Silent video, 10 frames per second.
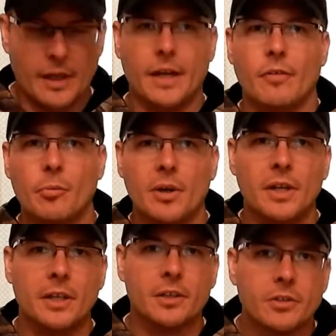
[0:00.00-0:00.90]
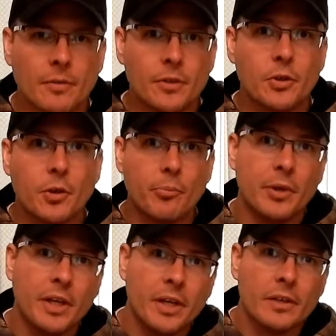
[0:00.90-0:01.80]
Hey everybody, Driven to
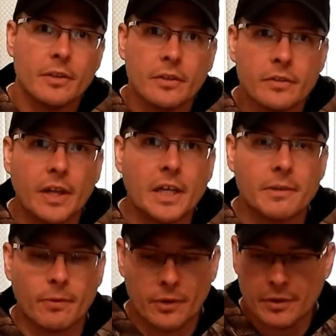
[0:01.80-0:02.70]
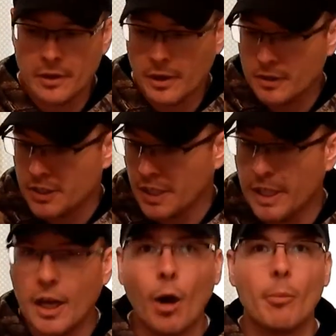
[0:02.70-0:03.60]
Compete. Thanks for
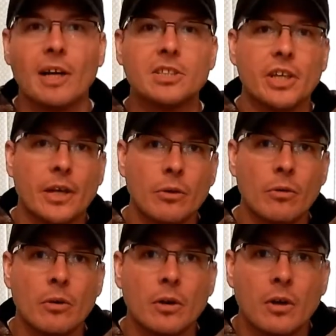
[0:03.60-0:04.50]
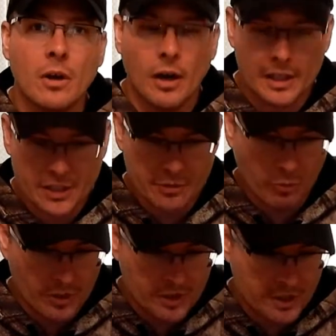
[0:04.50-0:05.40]
checking out my channel. I
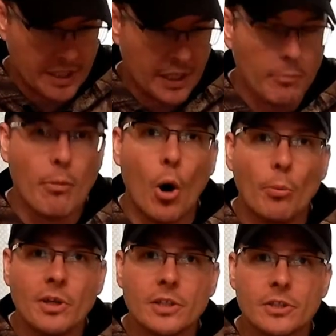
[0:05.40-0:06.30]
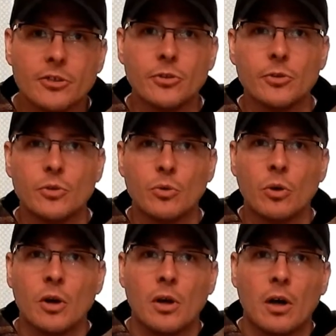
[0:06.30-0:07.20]
just wanted to take a moment to